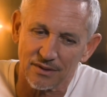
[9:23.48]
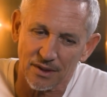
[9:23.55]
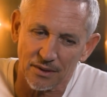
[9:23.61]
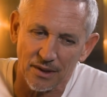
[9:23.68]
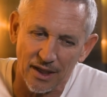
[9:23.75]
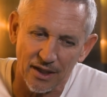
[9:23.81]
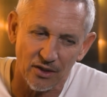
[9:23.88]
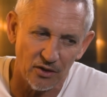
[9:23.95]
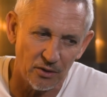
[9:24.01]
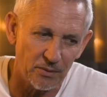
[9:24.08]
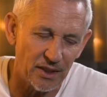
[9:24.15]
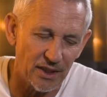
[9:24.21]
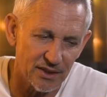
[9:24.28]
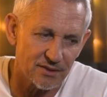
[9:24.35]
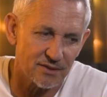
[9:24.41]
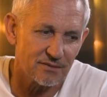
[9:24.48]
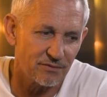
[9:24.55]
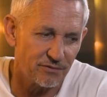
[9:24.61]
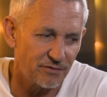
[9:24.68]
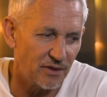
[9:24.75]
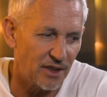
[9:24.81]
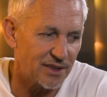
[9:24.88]
no, no, hang on a minute, let's,
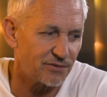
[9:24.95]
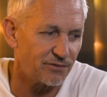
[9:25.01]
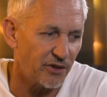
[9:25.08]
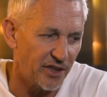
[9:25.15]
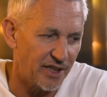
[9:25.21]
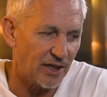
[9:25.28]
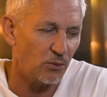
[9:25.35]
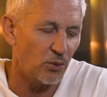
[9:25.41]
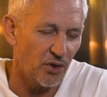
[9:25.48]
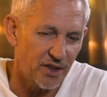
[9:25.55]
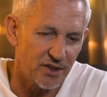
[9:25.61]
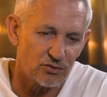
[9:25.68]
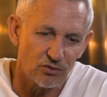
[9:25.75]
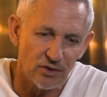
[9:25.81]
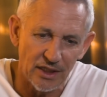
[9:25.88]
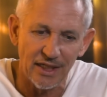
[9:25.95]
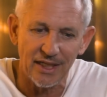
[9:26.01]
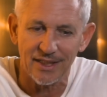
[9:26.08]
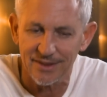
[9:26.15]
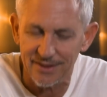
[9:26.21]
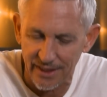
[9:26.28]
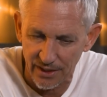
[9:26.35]
let's find out what this really
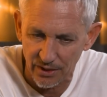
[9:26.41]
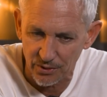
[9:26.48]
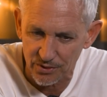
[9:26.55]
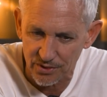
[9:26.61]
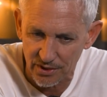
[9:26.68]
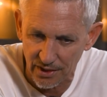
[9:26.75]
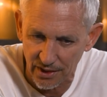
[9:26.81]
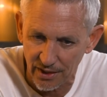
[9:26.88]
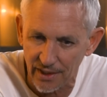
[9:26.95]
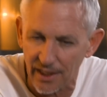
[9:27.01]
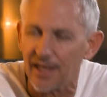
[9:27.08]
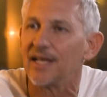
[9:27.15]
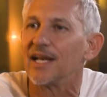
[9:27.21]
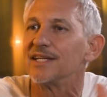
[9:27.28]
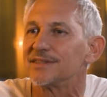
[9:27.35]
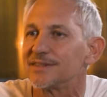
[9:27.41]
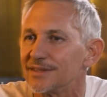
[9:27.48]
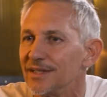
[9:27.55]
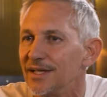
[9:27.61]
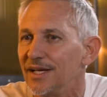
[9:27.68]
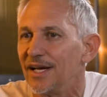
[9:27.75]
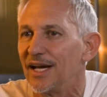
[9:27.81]
entails and then let's
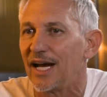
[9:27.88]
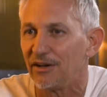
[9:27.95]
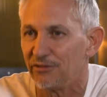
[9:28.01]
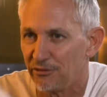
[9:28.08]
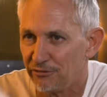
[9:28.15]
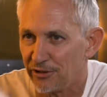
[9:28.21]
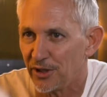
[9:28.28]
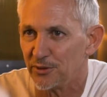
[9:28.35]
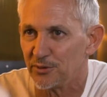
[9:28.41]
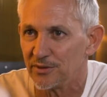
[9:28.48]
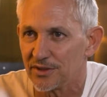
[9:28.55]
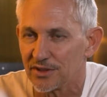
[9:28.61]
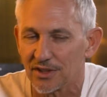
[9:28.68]
have a vote.